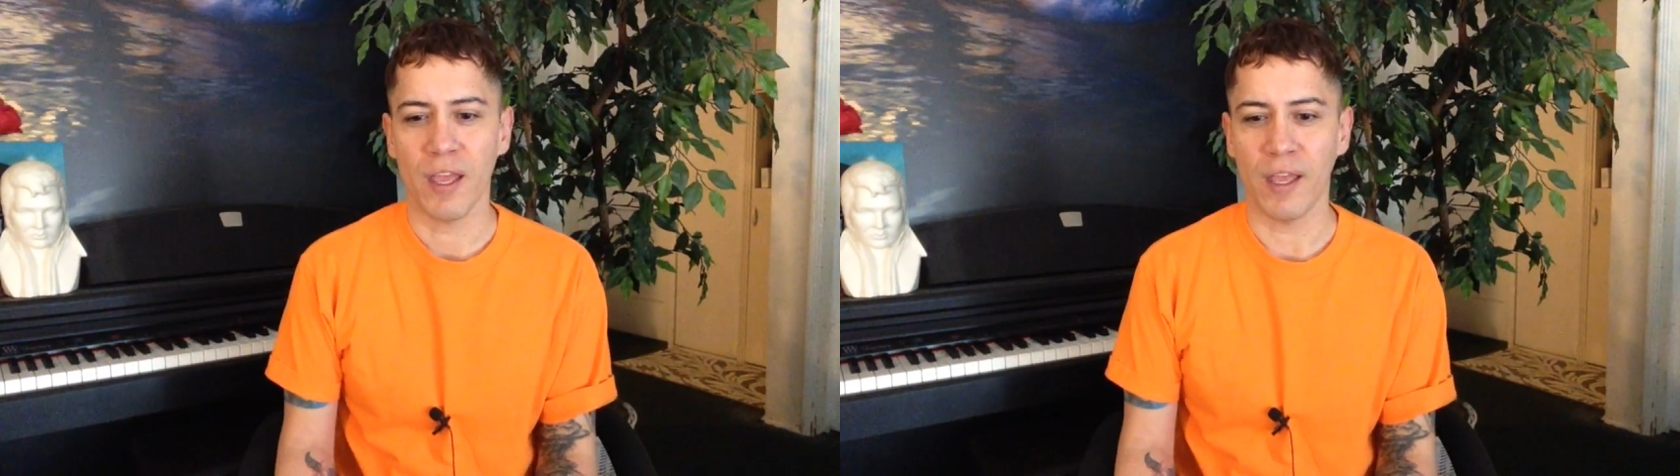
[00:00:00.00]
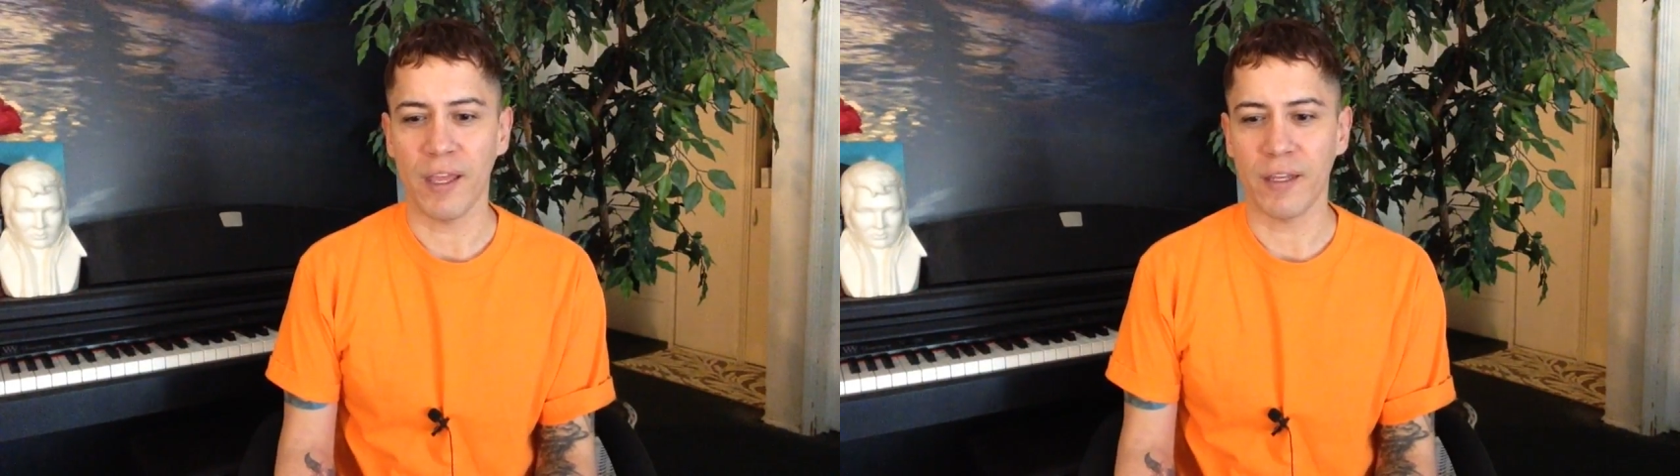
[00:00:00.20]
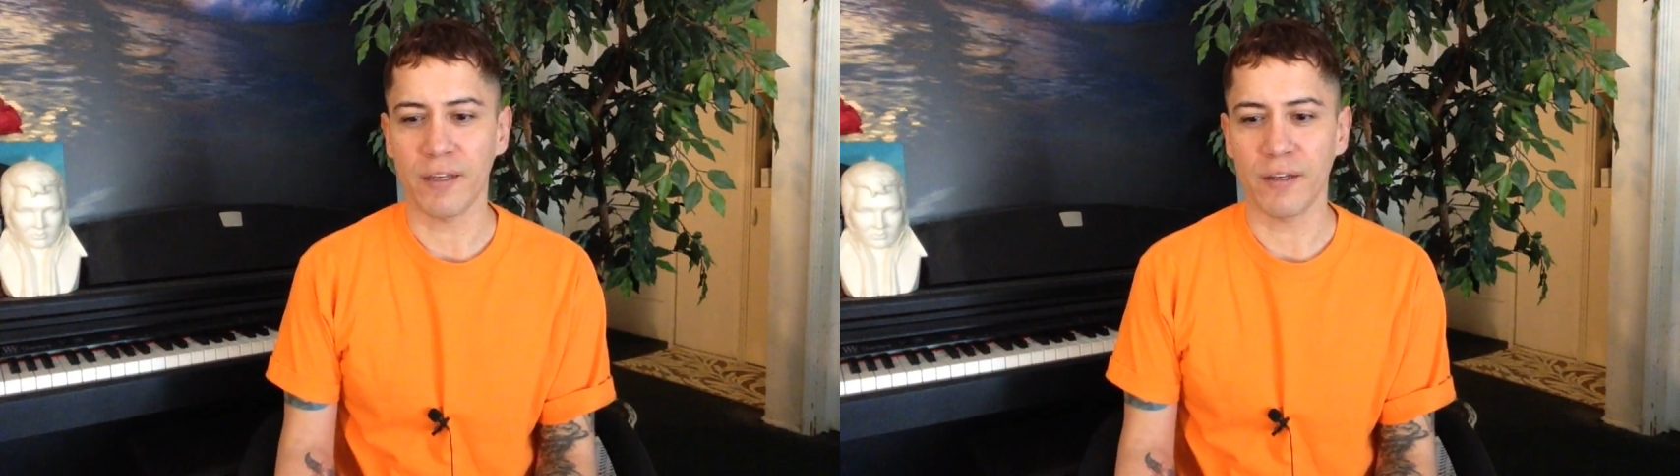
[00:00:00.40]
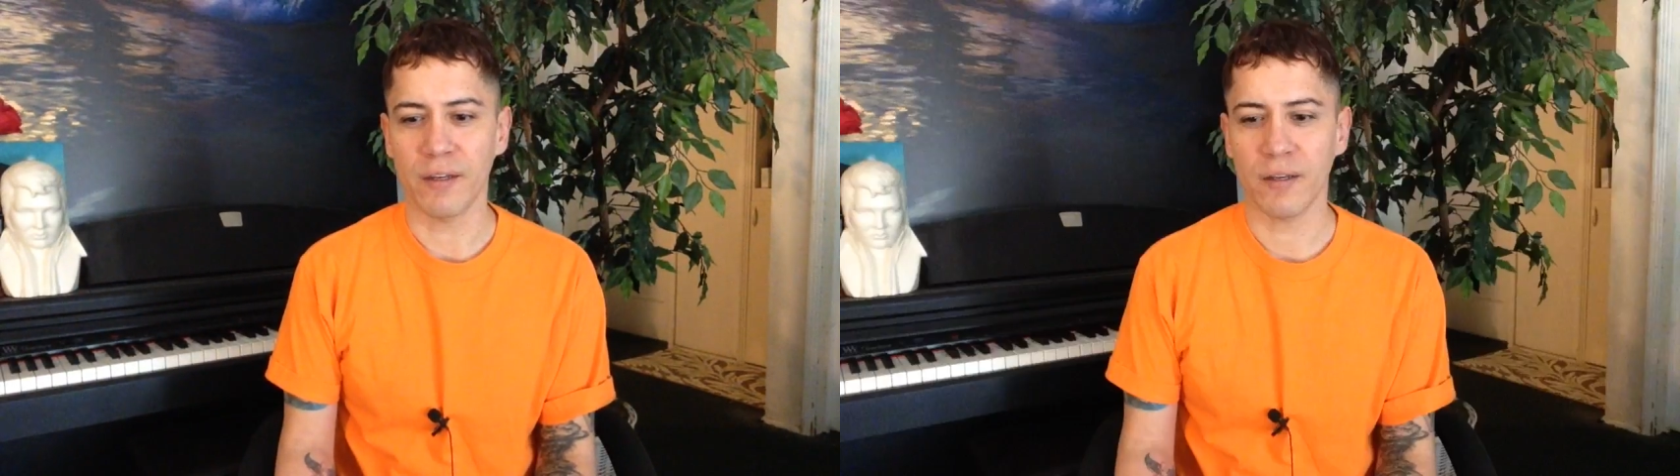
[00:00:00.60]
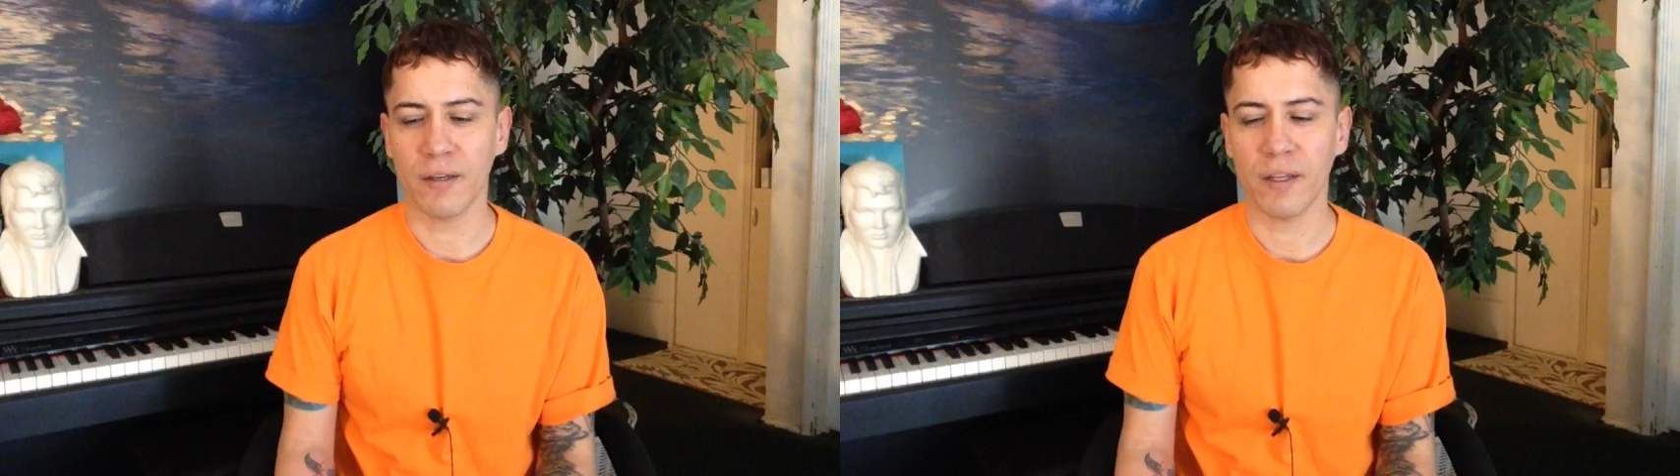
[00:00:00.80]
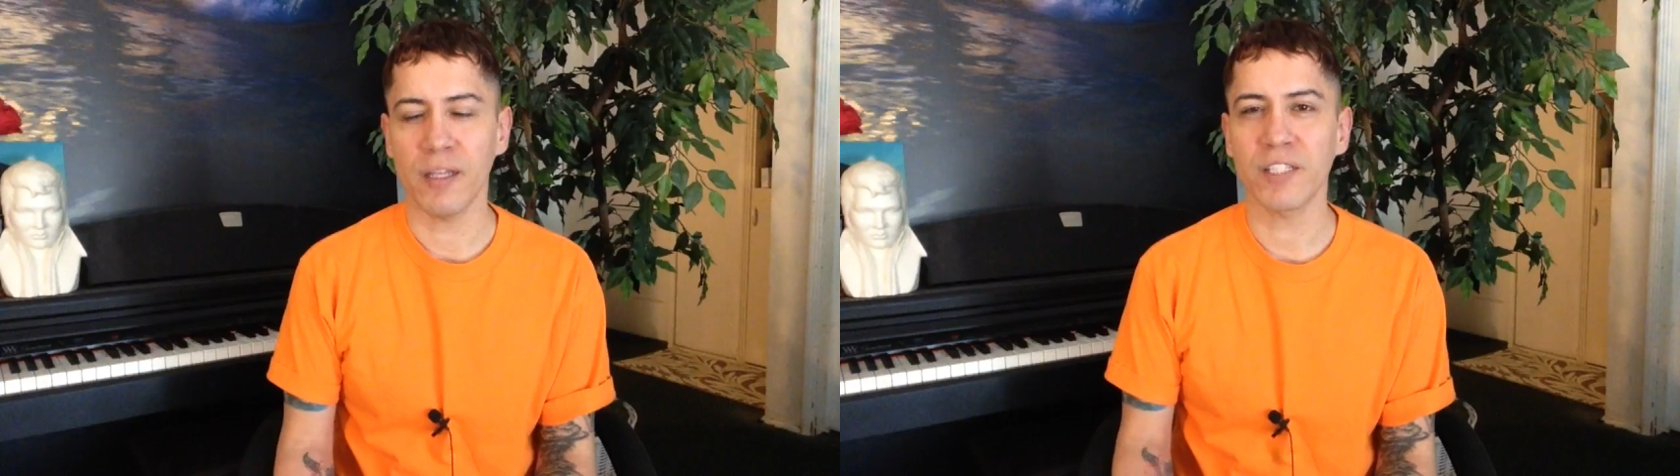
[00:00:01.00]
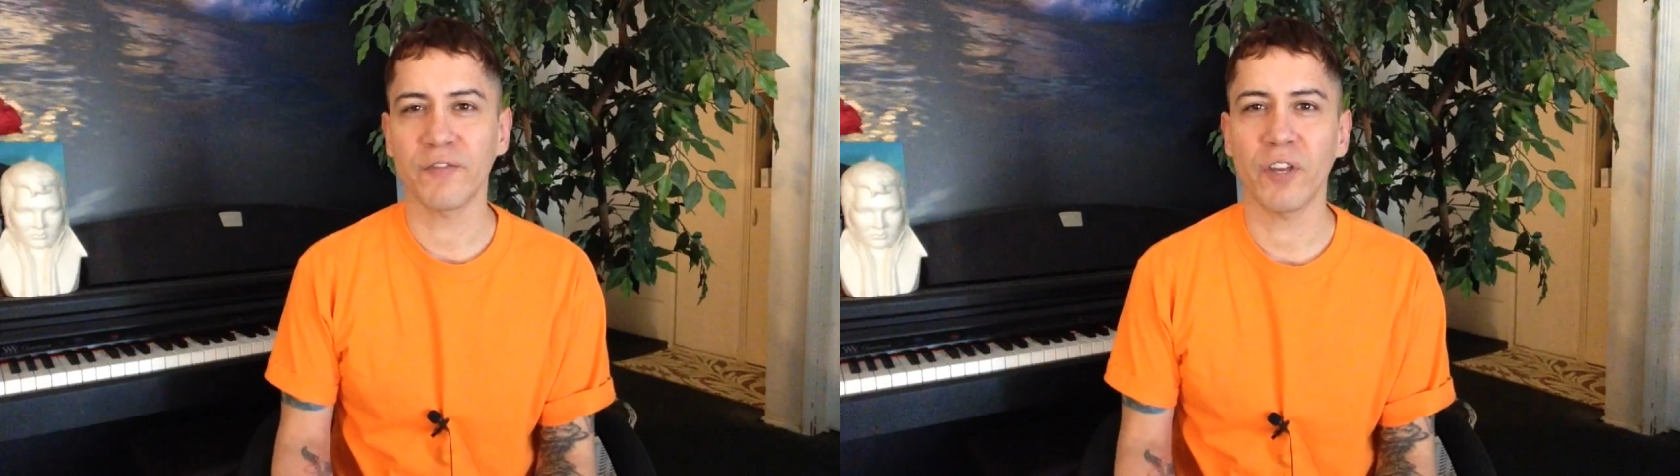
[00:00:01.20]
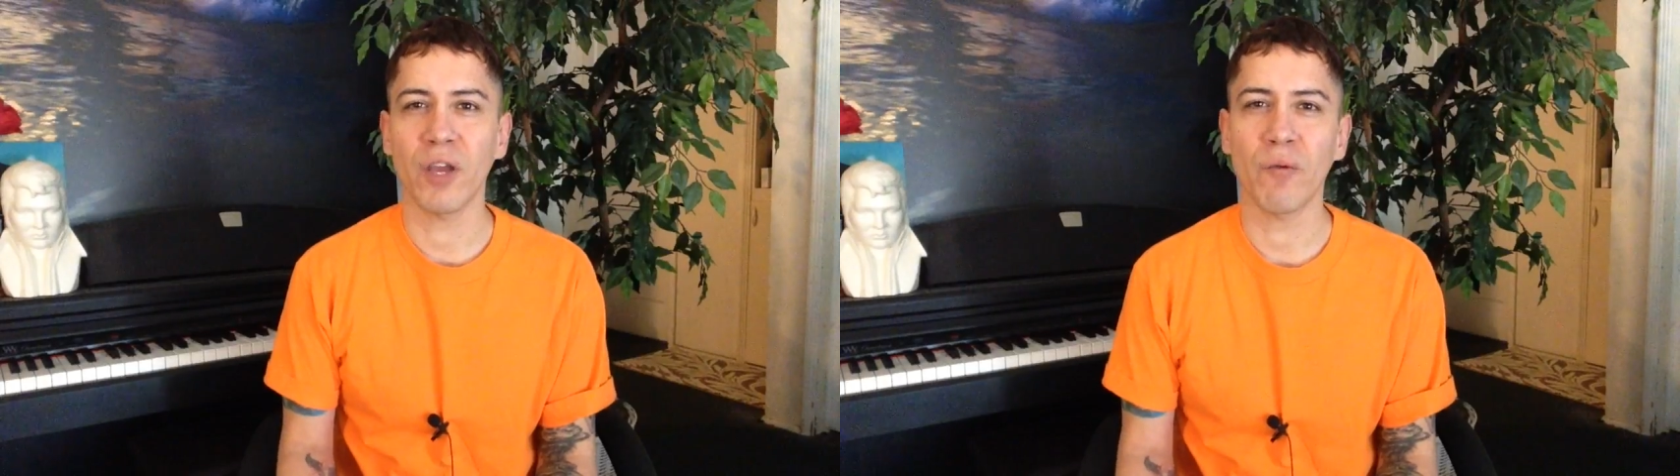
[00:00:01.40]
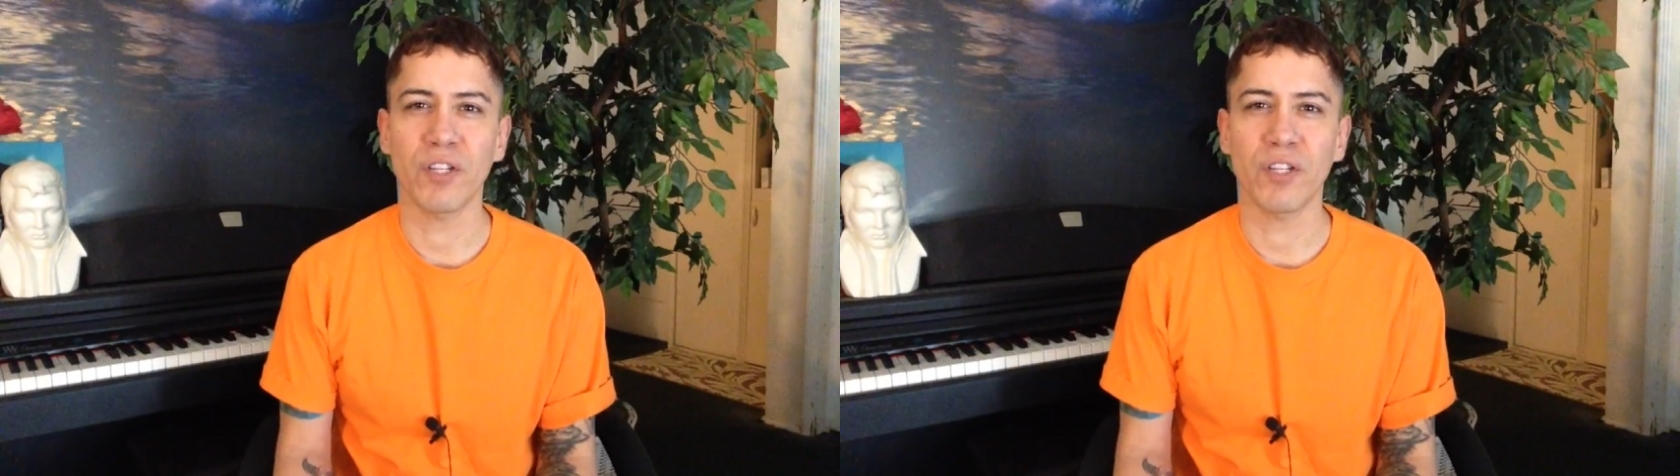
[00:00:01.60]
And in this video,